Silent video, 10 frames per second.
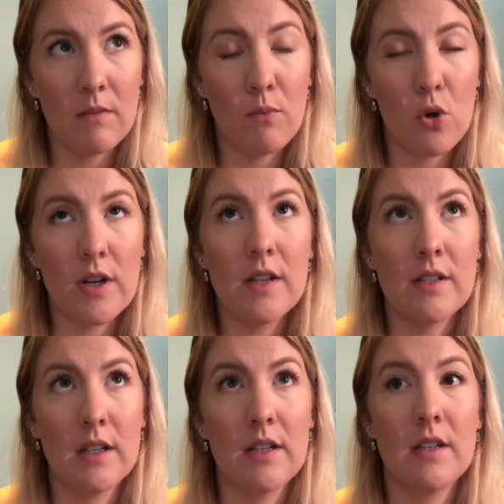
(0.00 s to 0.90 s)
morning
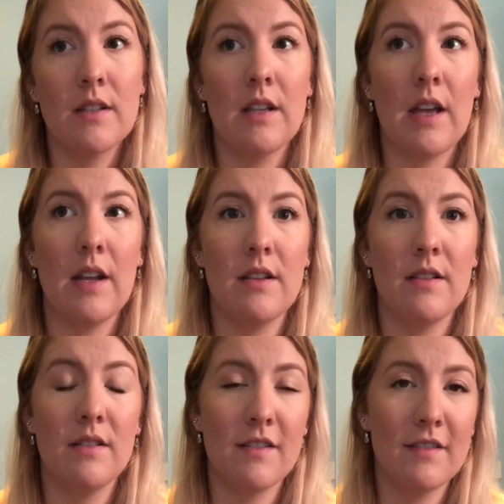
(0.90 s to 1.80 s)
sickness that
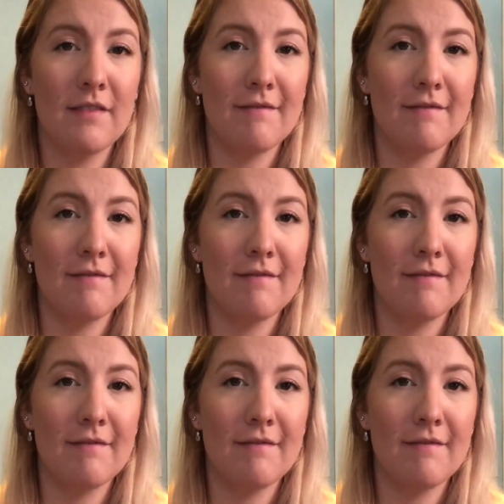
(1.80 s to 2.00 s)
has